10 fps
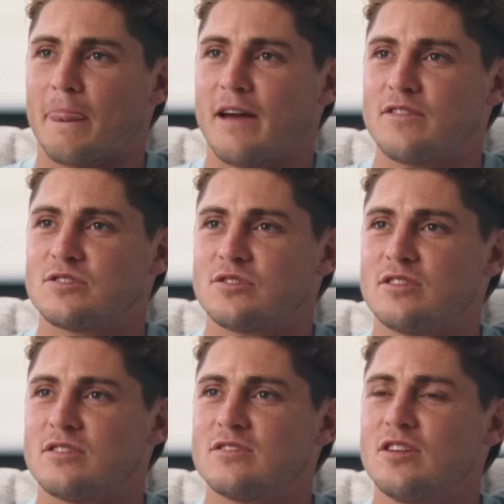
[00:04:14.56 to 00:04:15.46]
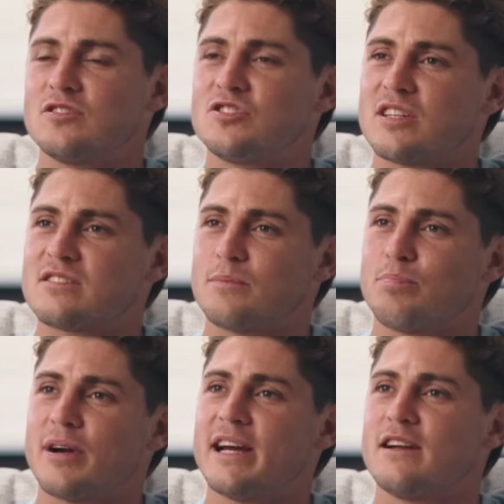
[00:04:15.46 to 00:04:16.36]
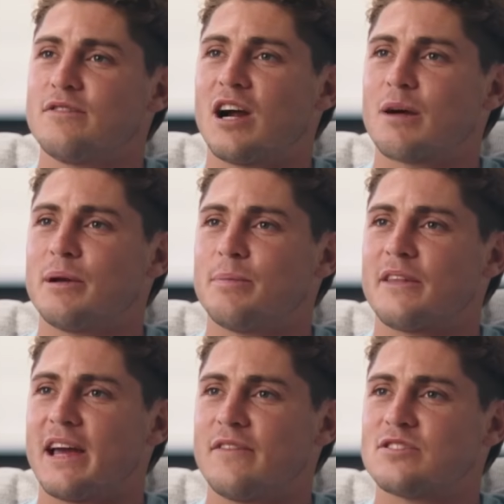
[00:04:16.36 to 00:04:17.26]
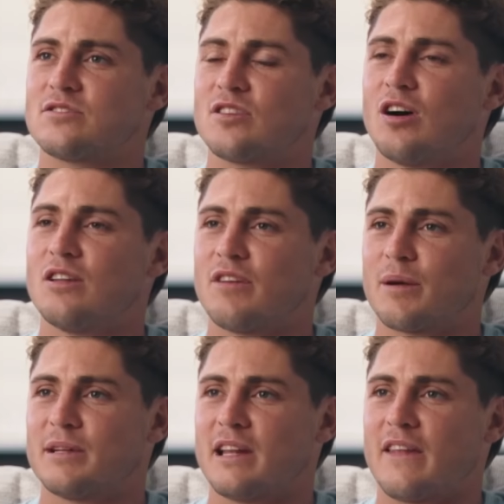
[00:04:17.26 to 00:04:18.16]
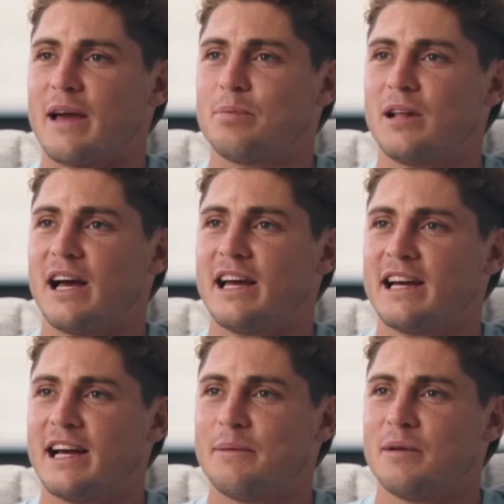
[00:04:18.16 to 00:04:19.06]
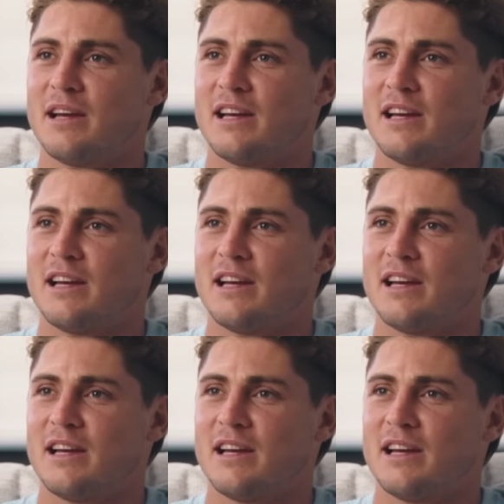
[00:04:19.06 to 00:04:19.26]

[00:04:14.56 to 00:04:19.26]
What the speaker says: They have a certain, not just a brand of rugby, but they have a style of rugby that they play, and